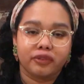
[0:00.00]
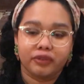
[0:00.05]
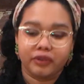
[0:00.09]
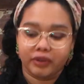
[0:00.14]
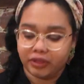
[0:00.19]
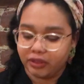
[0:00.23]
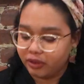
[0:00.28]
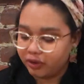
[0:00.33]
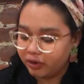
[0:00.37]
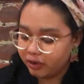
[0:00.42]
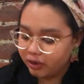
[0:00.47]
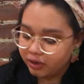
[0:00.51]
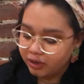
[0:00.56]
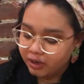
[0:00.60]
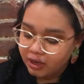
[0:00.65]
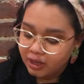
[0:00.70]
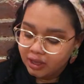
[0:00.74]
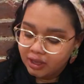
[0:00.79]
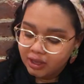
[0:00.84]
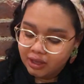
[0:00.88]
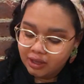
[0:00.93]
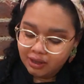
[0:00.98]
with your
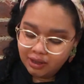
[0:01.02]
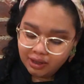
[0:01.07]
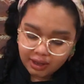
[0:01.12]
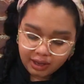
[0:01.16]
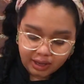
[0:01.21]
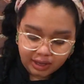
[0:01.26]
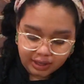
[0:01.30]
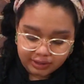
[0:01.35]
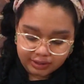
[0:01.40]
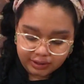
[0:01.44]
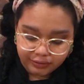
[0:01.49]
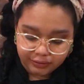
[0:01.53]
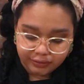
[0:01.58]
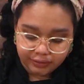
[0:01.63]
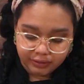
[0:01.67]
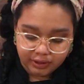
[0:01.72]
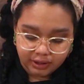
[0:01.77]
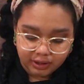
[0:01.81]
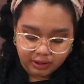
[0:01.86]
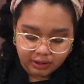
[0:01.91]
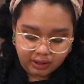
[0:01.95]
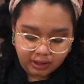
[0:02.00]

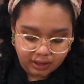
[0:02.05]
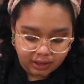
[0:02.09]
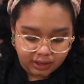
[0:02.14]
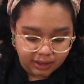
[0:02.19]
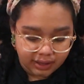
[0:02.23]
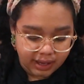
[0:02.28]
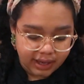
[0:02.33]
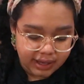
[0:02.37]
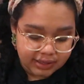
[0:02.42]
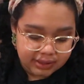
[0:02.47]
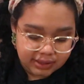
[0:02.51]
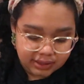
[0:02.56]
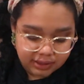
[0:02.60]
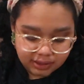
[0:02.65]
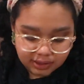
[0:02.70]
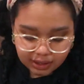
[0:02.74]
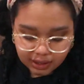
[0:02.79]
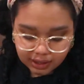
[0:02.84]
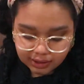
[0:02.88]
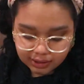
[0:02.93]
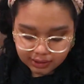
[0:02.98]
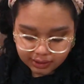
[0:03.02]
different icing
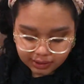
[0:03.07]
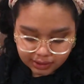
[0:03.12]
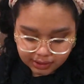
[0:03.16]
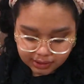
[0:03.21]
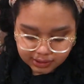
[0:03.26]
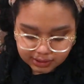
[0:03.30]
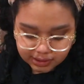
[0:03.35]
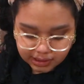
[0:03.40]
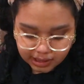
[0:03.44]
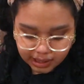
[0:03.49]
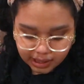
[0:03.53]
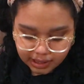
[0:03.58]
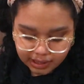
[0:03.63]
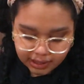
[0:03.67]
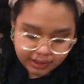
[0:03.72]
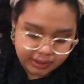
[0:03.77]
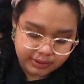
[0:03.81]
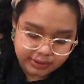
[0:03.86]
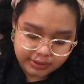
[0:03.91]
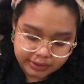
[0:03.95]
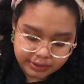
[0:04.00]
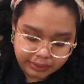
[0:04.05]
colors
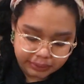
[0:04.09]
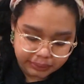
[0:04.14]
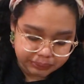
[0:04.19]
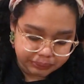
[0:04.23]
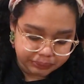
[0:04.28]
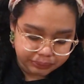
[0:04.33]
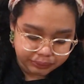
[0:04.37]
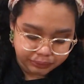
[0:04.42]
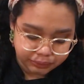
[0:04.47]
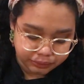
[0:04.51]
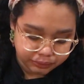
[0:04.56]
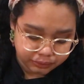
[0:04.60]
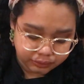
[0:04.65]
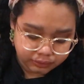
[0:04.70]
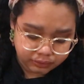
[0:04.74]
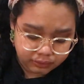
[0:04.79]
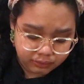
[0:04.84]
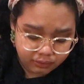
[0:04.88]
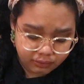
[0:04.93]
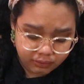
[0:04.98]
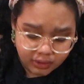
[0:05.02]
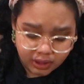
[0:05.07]
and
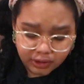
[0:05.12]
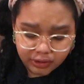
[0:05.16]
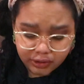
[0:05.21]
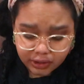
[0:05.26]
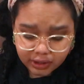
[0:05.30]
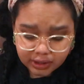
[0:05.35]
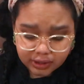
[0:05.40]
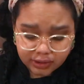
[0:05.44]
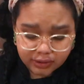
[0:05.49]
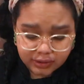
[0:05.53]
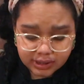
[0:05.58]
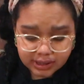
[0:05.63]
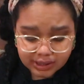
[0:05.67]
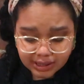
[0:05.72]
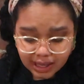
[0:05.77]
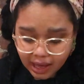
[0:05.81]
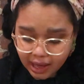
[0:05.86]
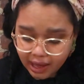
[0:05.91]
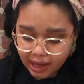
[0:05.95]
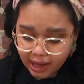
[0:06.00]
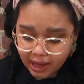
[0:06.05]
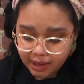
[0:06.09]
your little
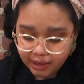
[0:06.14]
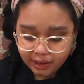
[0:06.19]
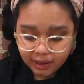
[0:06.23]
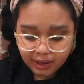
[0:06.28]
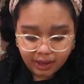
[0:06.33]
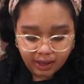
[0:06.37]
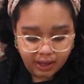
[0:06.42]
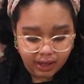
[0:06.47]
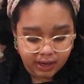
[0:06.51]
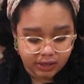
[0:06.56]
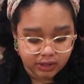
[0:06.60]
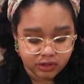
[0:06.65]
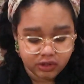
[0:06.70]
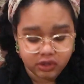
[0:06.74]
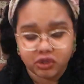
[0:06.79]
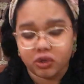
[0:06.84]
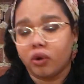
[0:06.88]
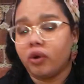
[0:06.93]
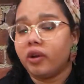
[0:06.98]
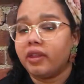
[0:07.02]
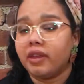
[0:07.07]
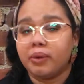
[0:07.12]
set, and
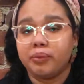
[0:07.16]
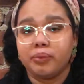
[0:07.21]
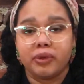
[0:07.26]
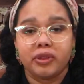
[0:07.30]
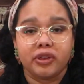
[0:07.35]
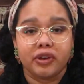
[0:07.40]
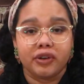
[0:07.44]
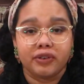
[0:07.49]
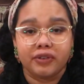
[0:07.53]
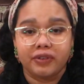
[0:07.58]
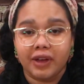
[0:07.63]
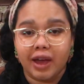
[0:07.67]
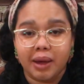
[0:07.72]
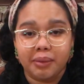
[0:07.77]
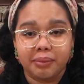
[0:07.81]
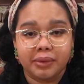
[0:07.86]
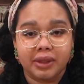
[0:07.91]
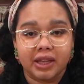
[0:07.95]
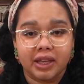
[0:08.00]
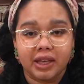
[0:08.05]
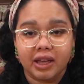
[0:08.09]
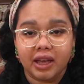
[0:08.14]
enjoy them with your
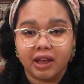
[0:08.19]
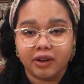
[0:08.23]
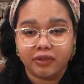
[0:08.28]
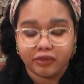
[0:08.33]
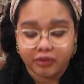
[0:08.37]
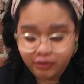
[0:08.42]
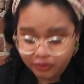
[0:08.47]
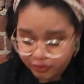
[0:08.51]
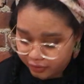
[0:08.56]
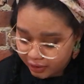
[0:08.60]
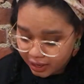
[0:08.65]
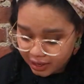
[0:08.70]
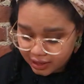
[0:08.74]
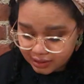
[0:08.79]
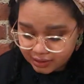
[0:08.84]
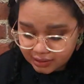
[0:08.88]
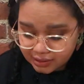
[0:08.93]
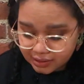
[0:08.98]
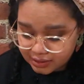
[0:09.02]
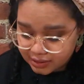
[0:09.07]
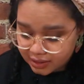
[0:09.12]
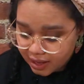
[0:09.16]
family and
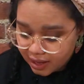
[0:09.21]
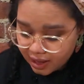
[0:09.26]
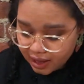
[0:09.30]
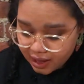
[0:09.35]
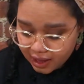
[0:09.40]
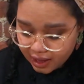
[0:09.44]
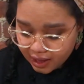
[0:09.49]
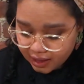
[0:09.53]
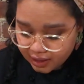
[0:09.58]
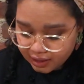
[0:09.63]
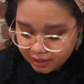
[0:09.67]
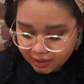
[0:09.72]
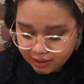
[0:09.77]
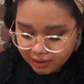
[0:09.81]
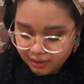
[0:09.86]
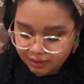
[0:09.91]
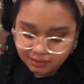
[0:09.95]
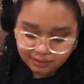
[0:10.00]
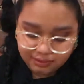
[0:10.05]
friends and